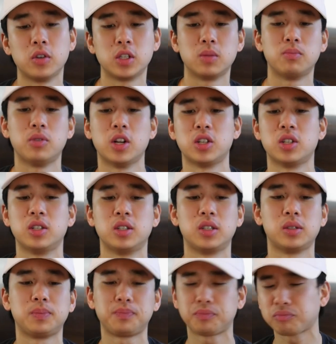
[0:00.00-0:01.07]
first
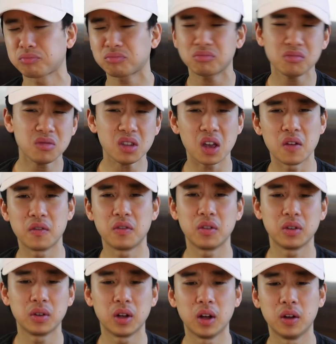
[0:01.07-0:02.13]
impressions
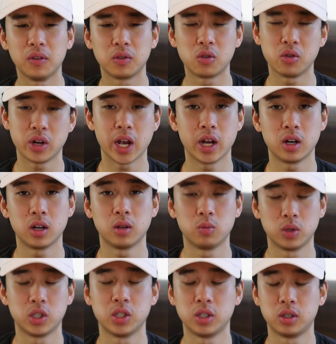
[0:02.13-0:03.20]
of Recreator,
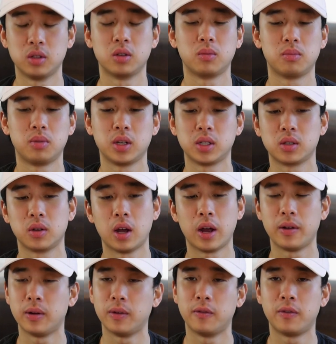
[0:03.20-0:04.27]
which is the place
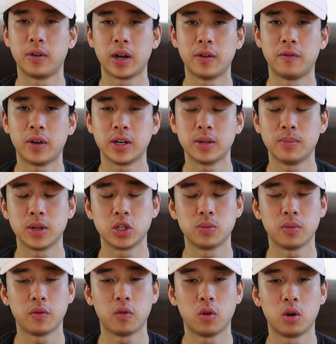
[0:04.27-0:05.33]
if I didn't mention
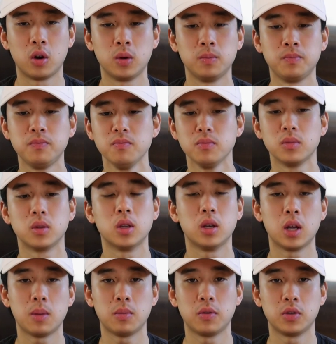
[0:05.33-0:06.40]
before, the
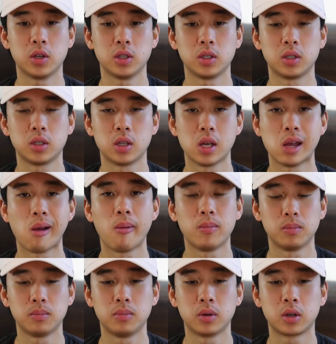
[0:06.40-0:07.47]
name of this
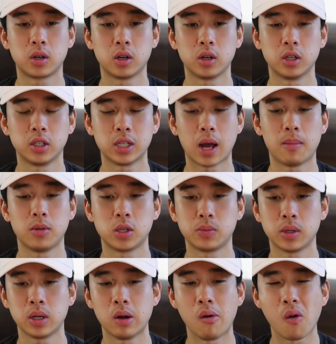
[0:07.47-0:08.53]
burger
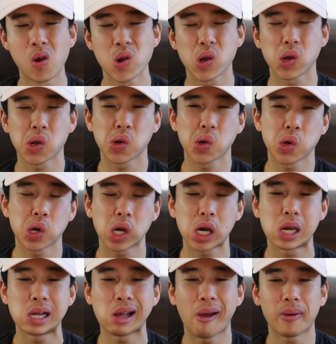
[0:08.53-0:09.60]
establishment.
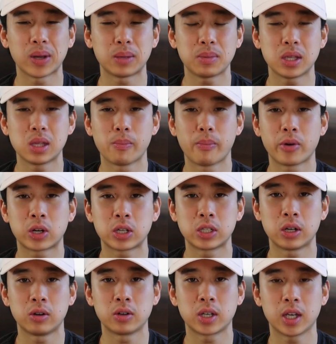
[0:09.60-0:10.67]
Well, the burgers
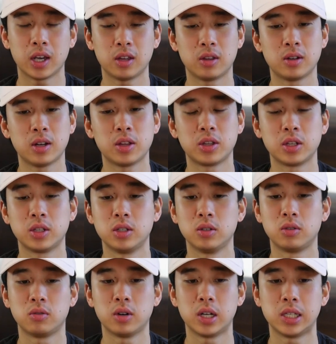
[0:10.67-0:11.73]
are okay. They're nothing too
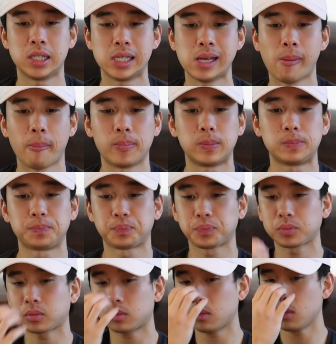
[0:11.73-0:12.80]
crazy.
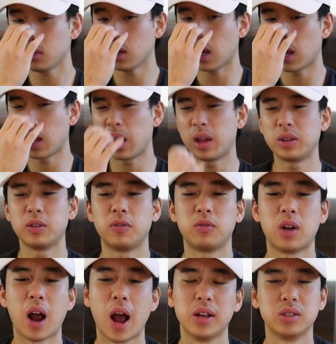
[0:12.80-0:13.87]
The
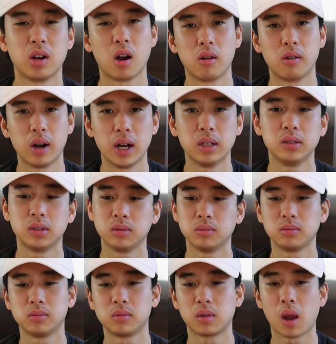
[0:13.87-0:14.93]
fries alright,
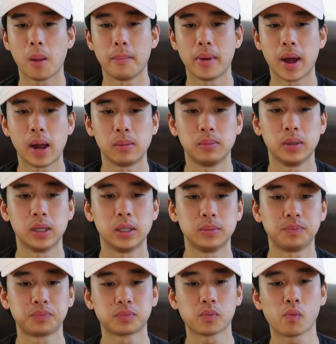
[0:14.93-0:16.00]
not bad, but
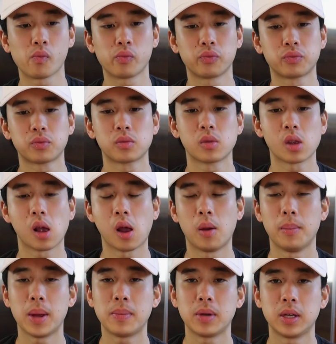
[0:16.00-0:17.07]

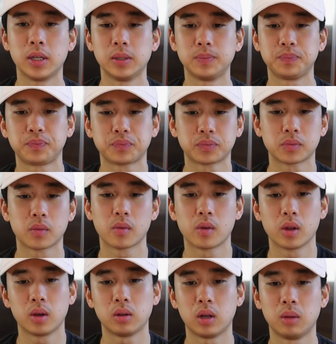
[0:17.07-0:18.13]
maybe
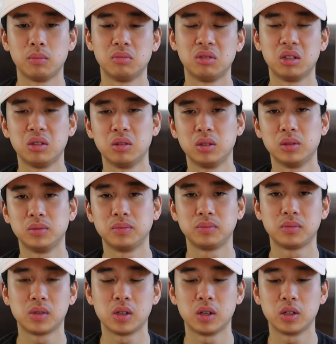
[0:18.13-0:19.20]
I'm a little,
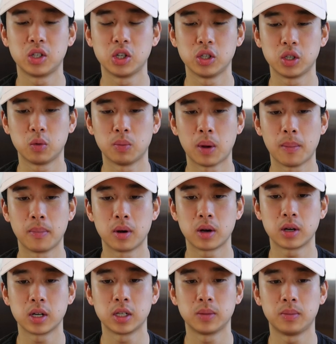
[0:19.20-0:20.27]
choosy with my
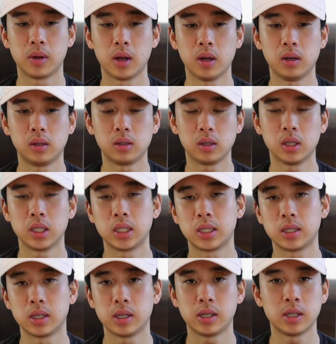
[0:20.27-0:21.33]
burgers, but
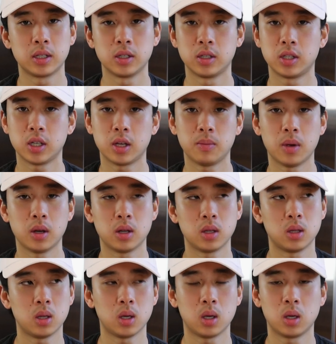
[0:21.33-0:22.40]
it doesn't seem
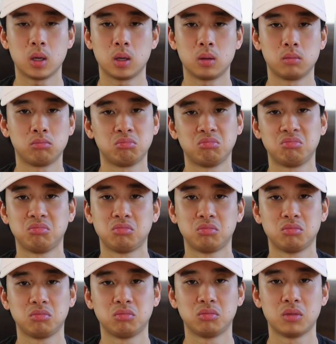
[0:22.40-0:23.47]
anything
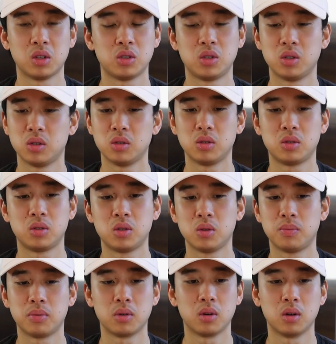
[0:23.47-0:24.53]

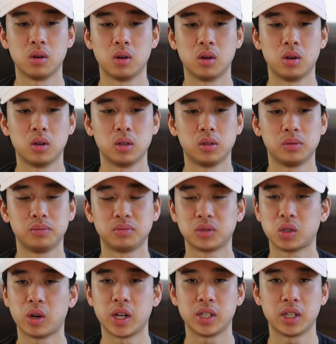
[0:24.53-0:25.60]
super
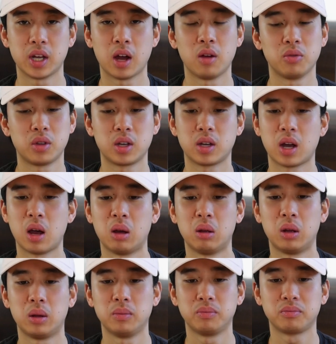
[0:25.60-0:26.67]
crazy. I
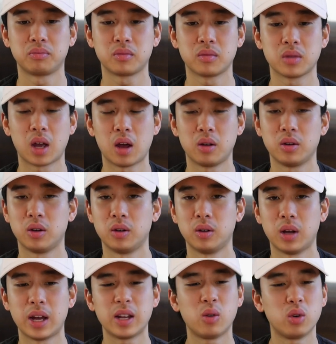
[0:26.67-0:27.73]
don't know.
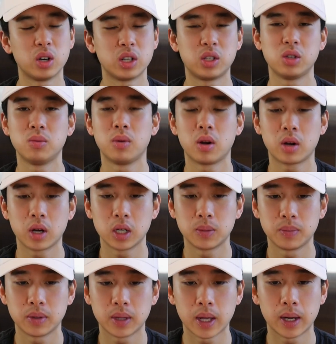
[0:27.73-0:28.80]
I ordered 2 burgers,
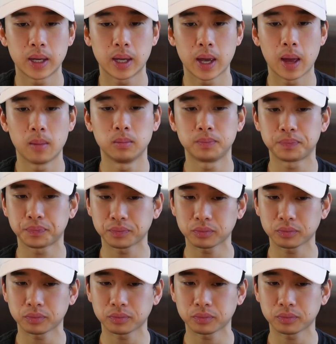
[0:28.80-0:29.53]
but then again,